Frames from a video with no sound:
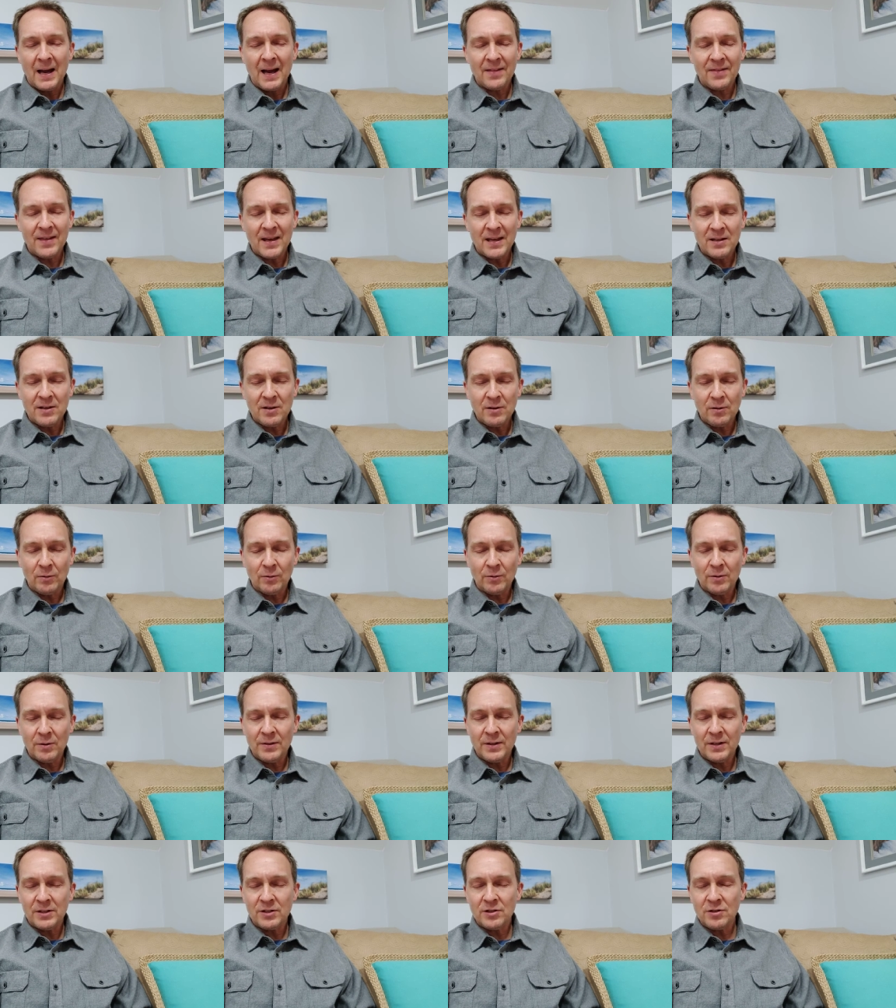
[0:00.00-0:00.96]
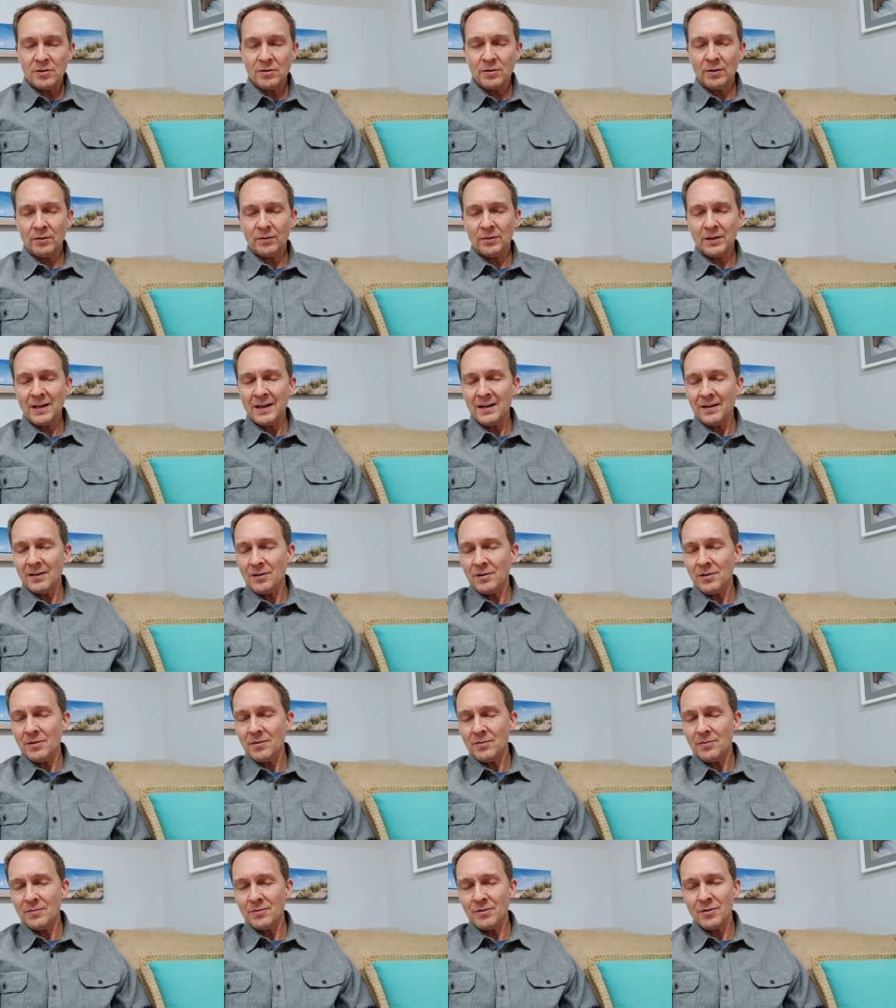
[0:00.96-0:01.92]
I thank you, Lord, that you don't
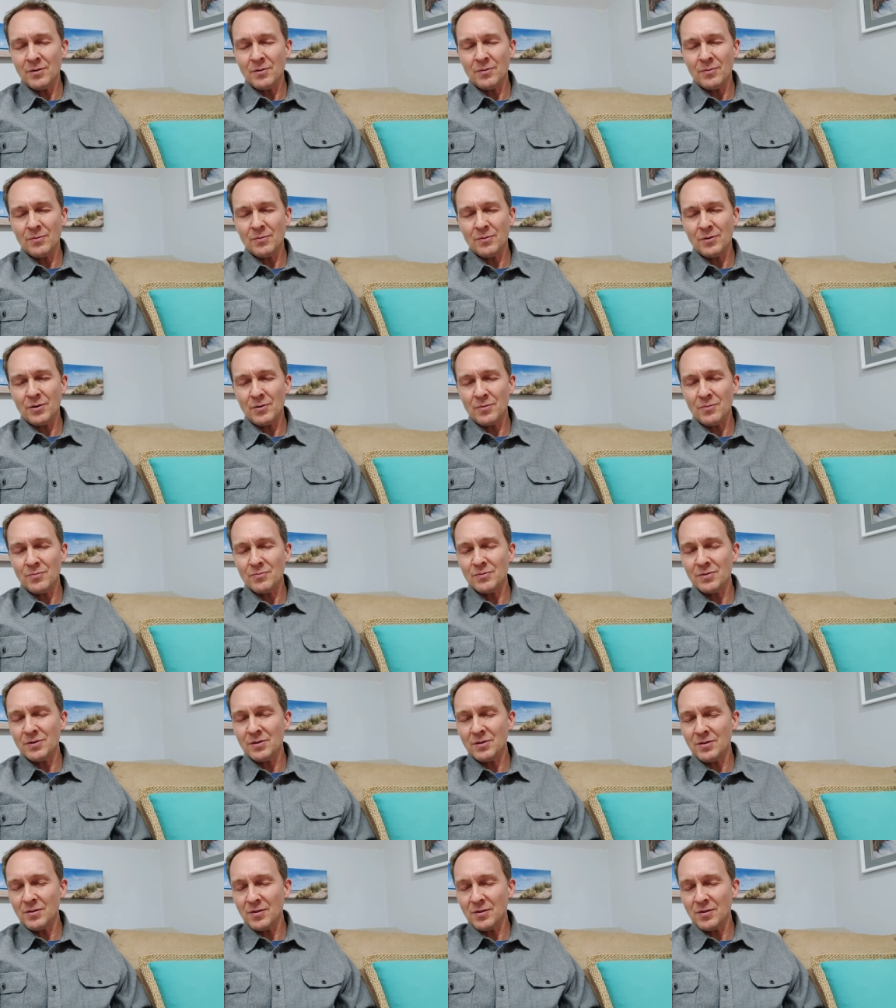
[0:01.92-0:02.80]
you you you